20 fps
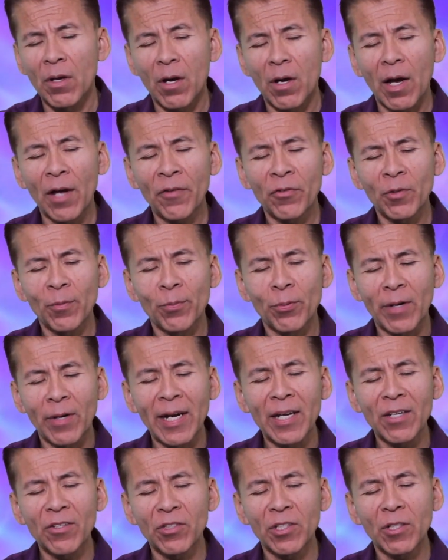Author
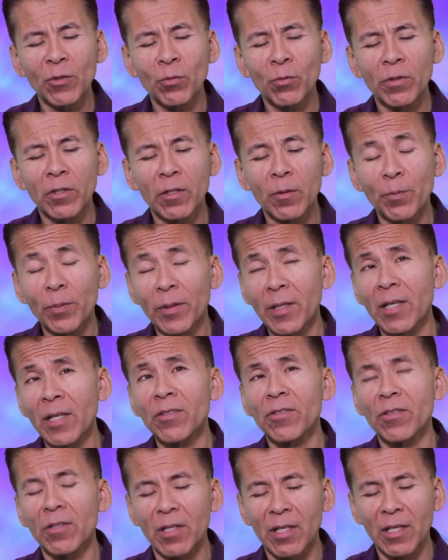Bryant G. Wood,
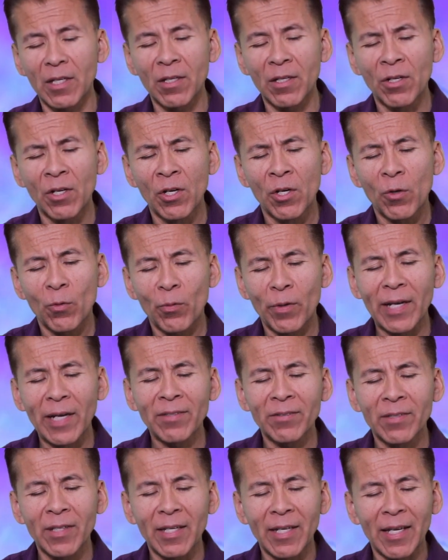PhD,
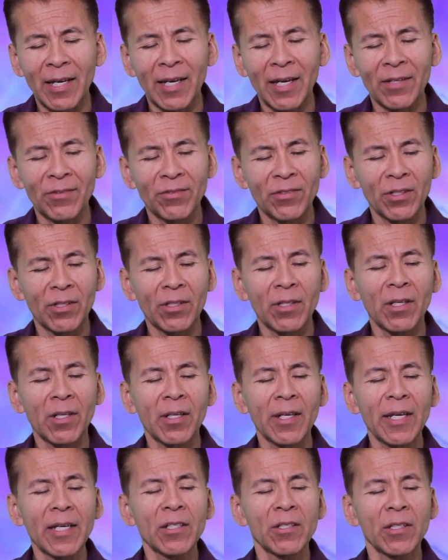writes that as the
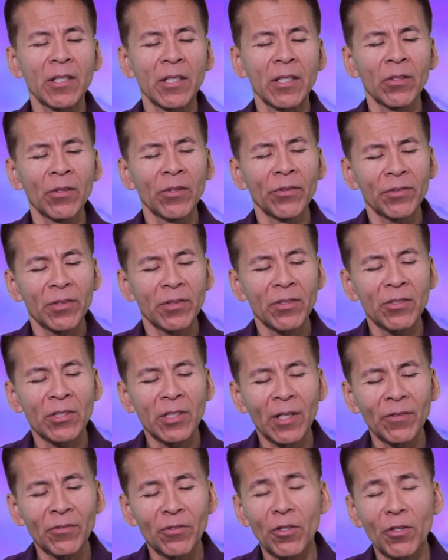clay yields
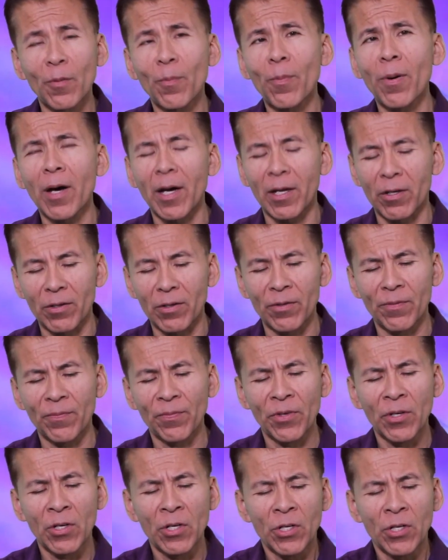itself to the potter,
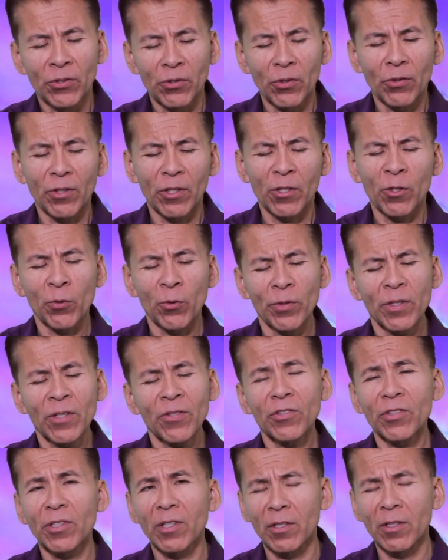so the
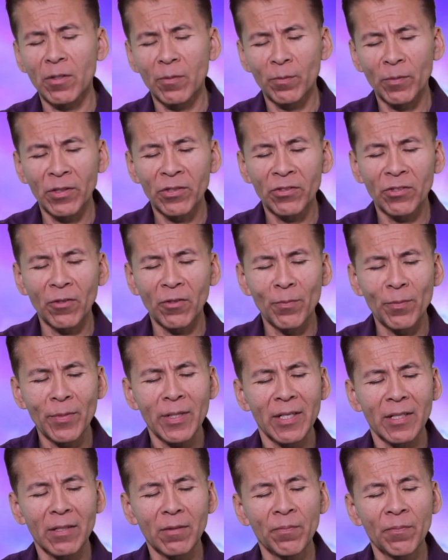Christian must
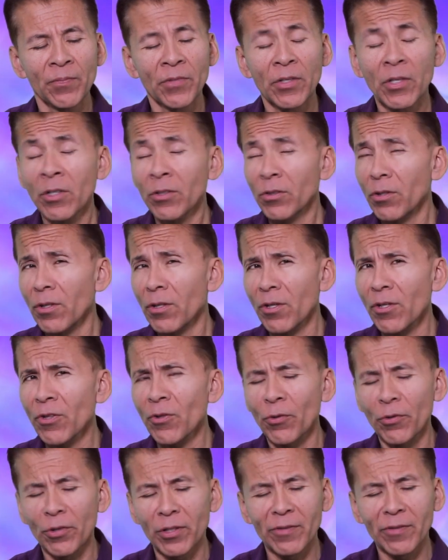submit to the
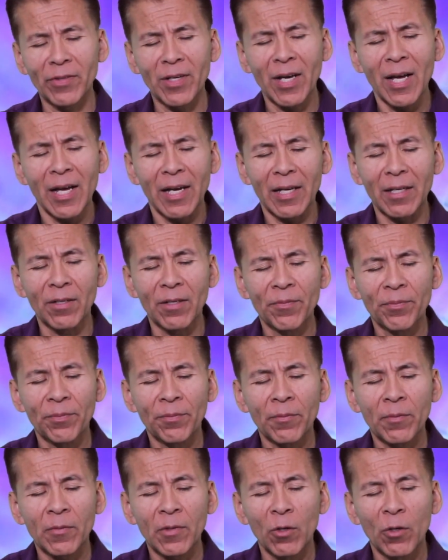authority of God.
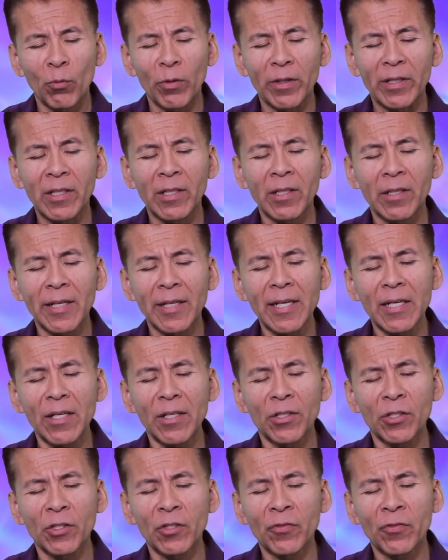When
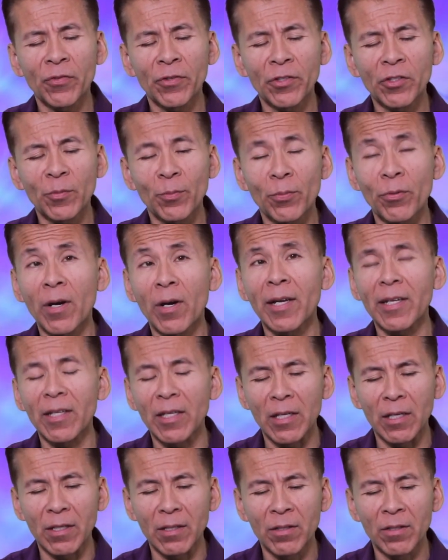clay is first
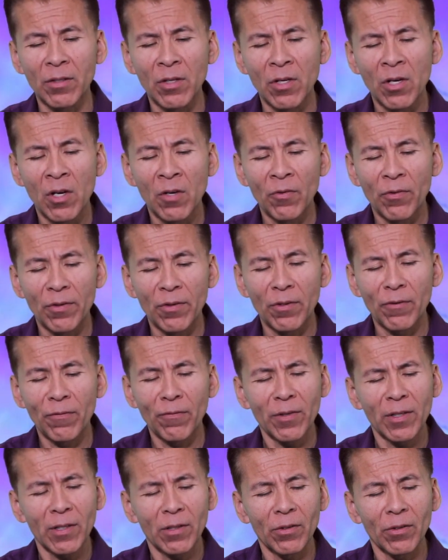brought in from the
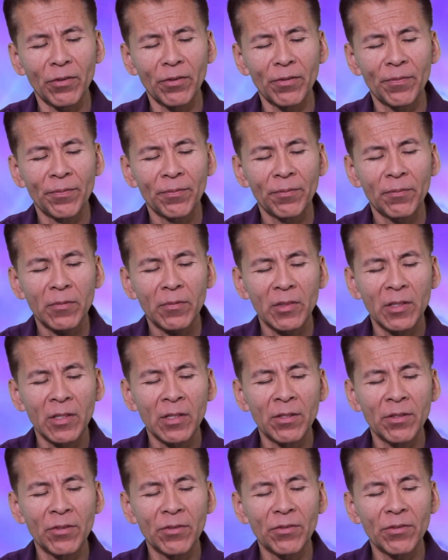field,
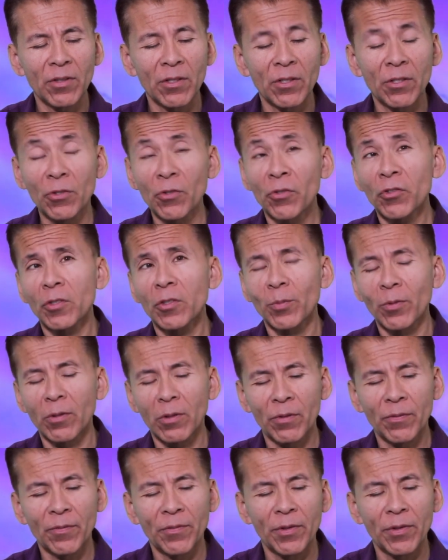it is
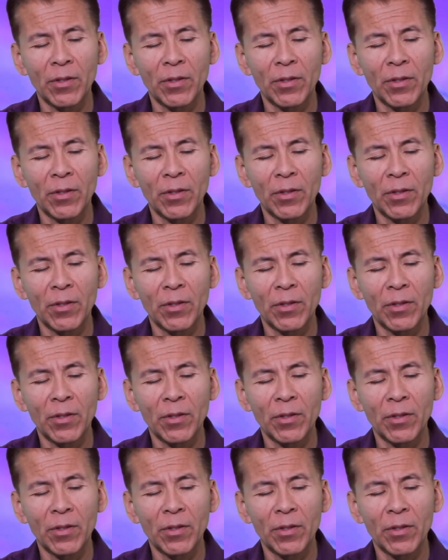unusable.